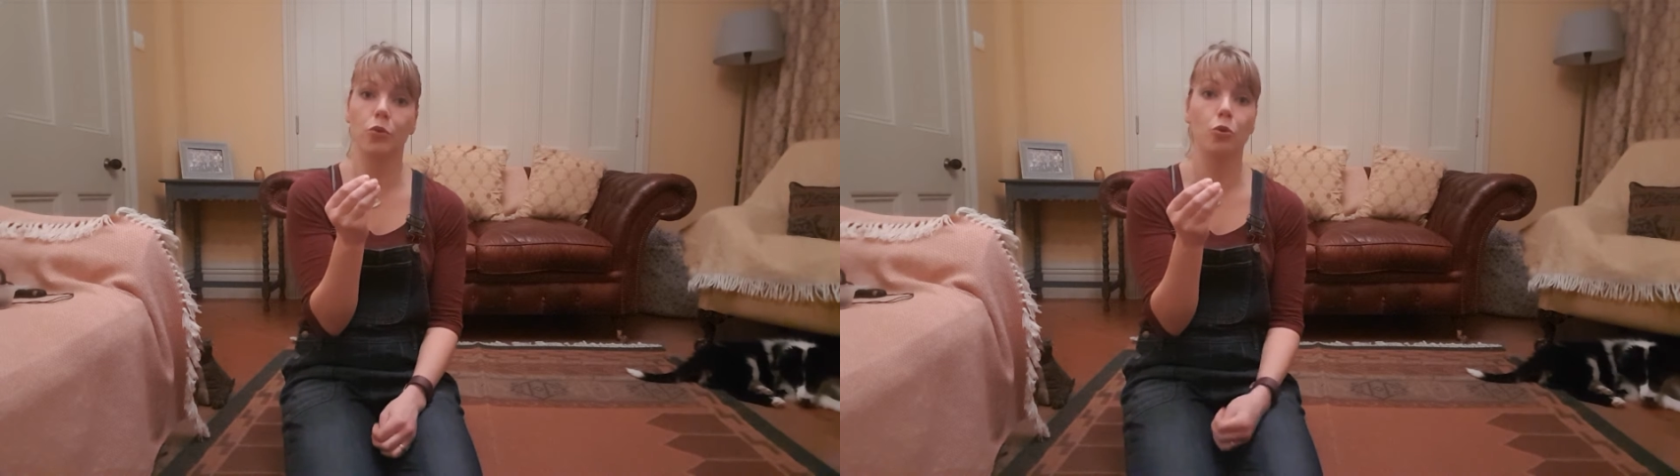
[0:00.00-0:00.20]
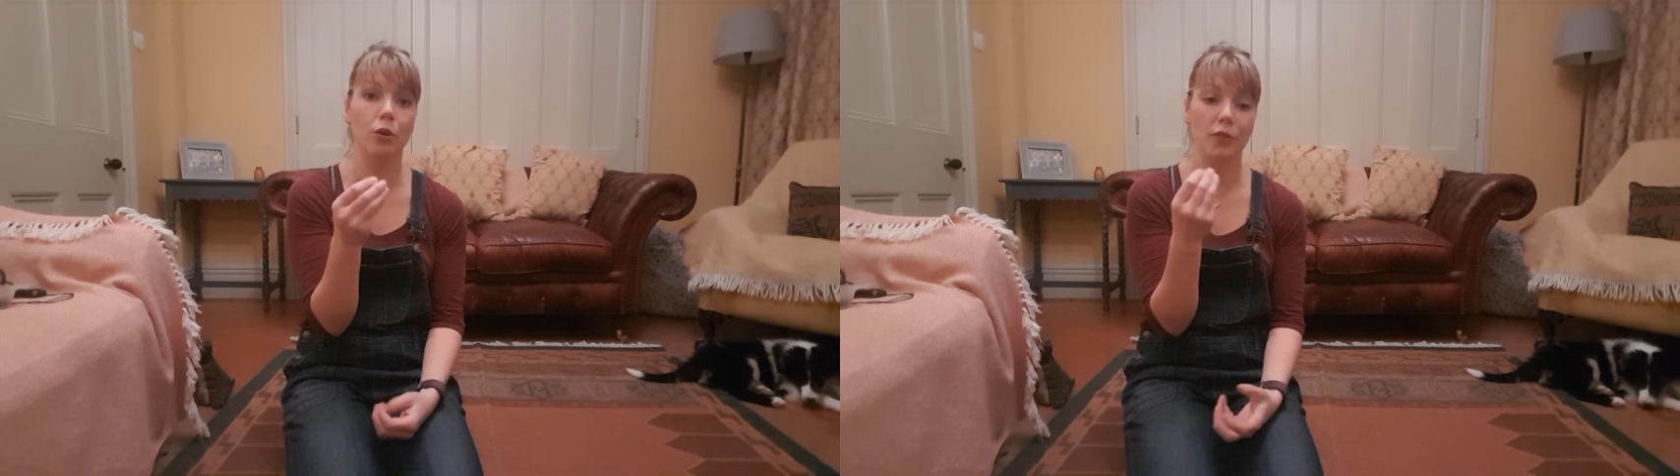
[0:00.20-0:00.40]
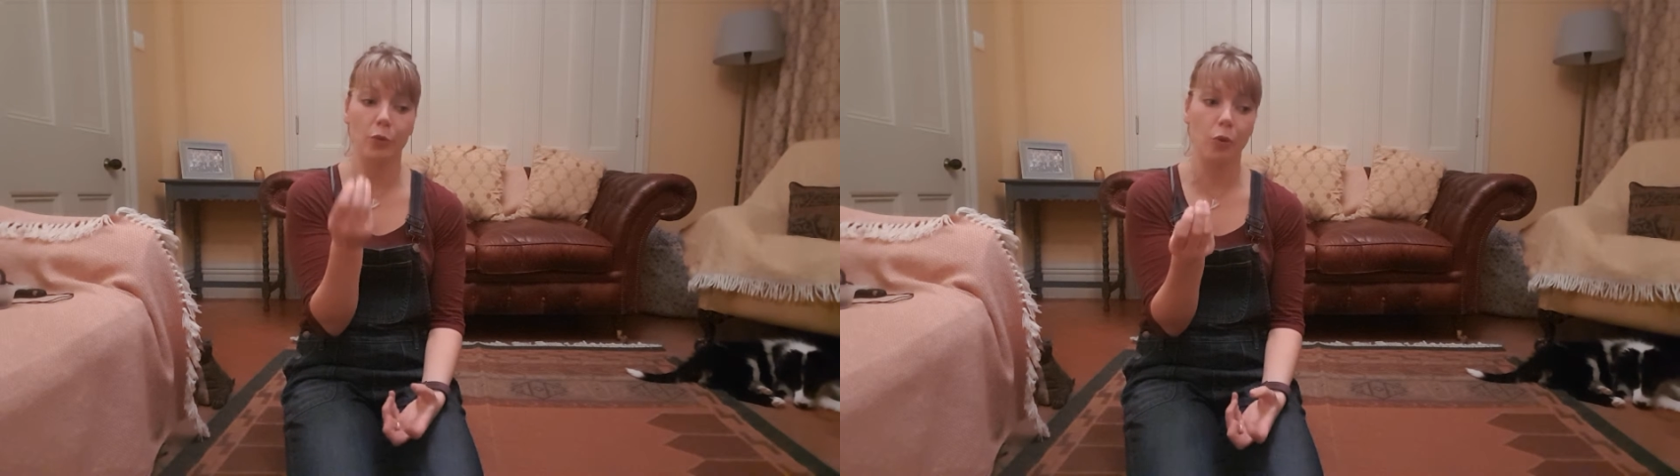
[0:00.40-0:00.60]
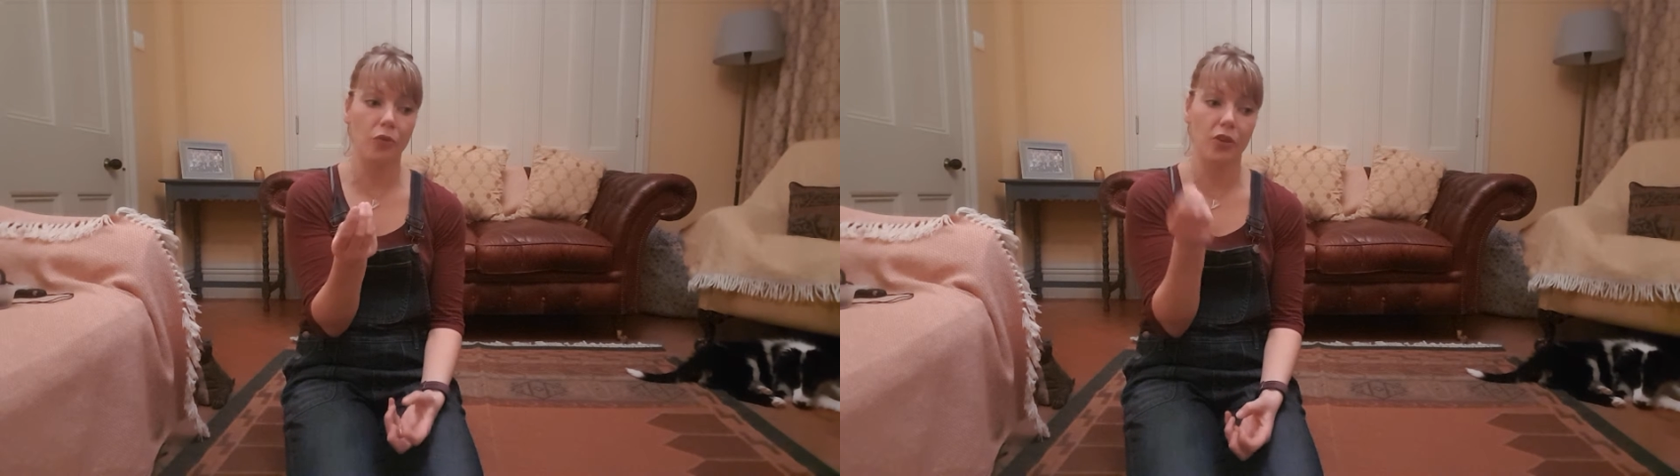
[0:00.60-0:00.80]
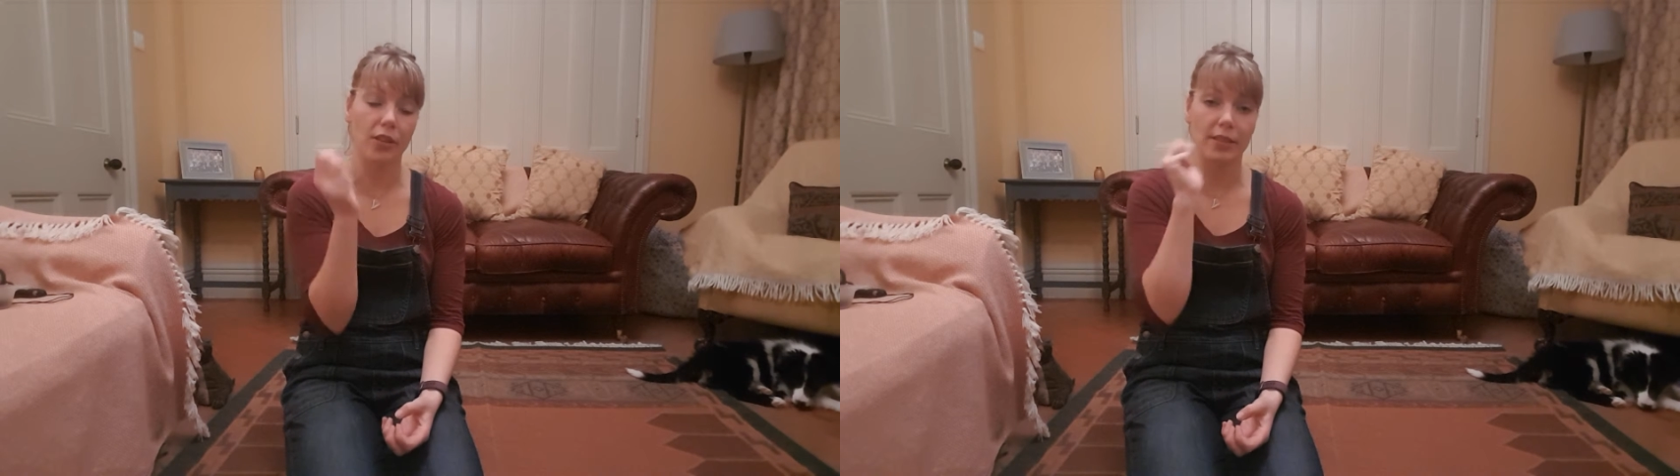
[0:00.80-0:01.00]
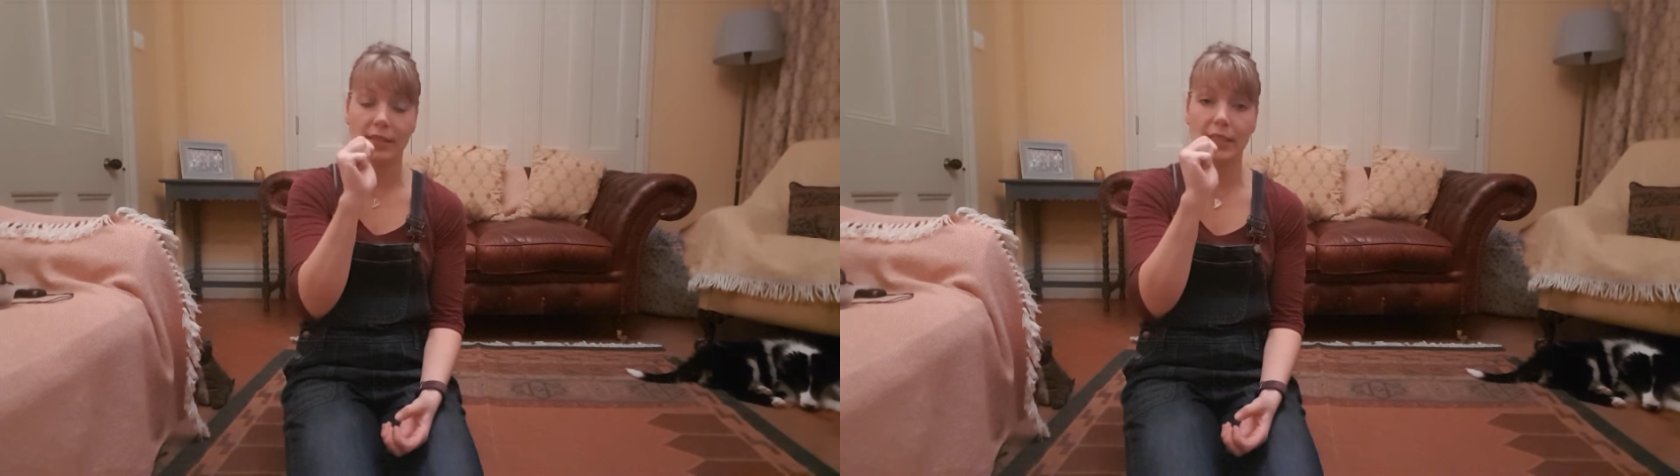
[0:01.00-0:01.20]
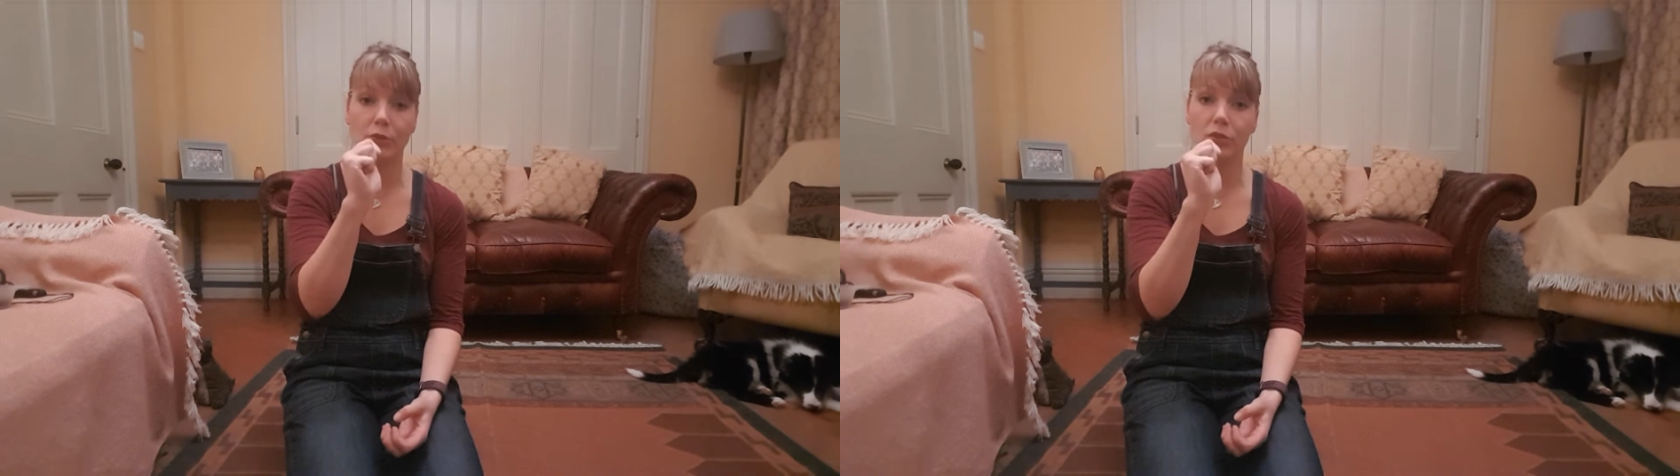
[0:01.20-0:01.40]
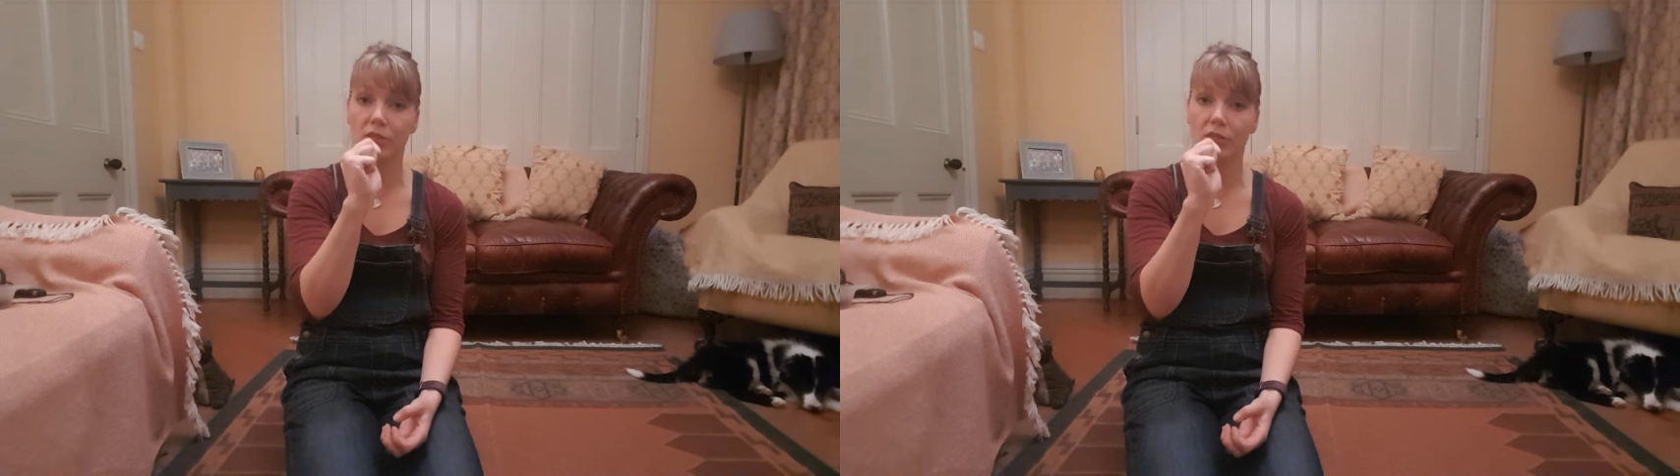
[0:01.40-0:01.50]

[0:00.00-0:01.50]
or if you want a concealed